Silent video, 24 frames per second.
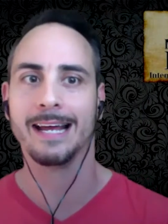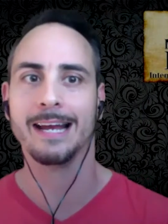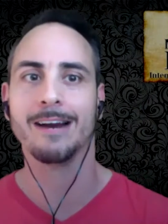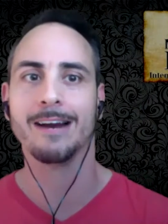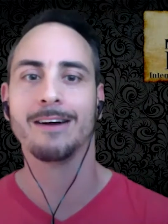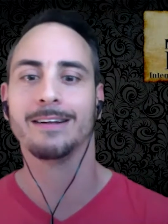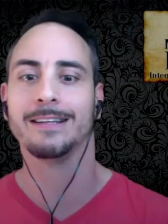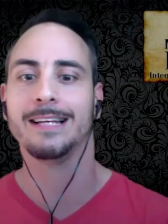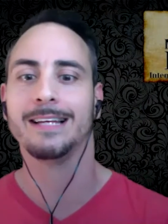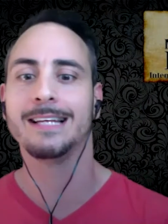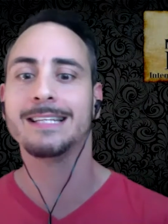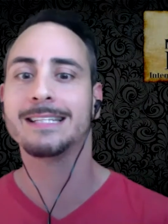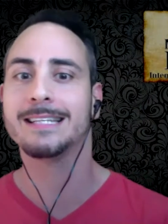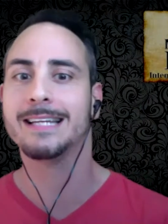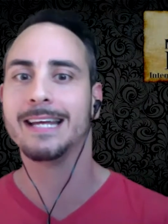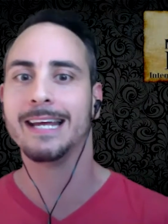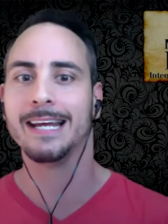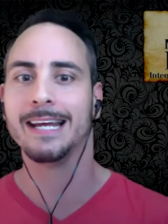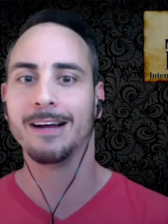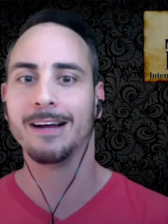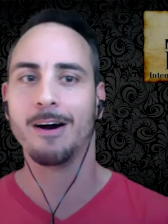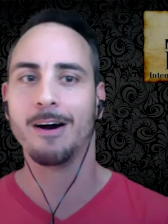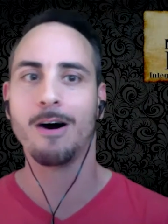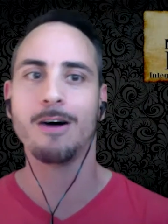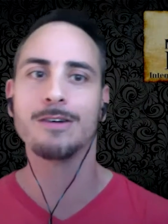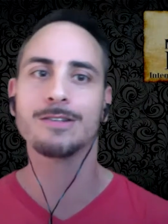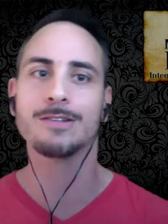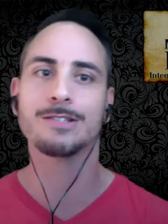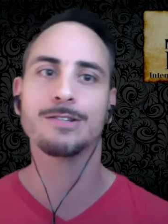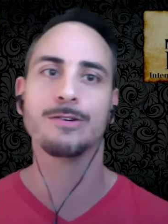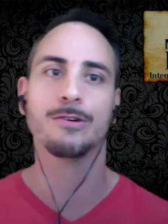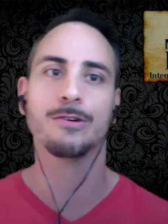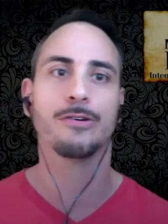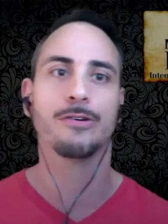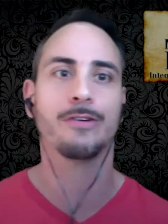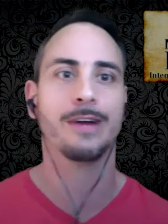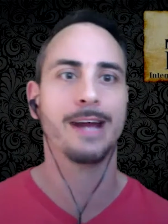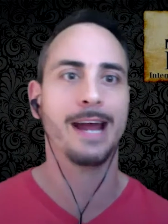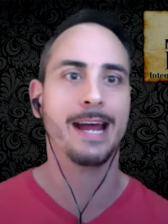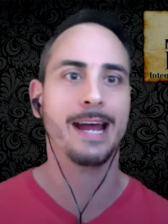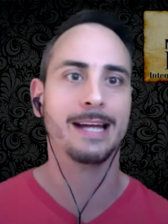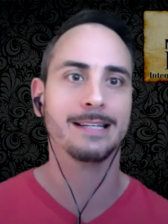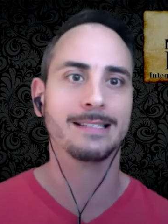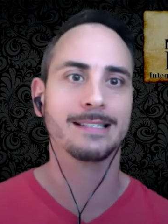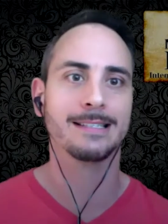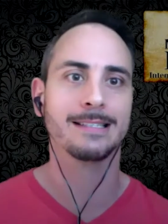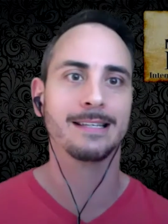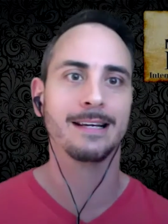And our listening also
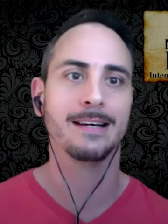creates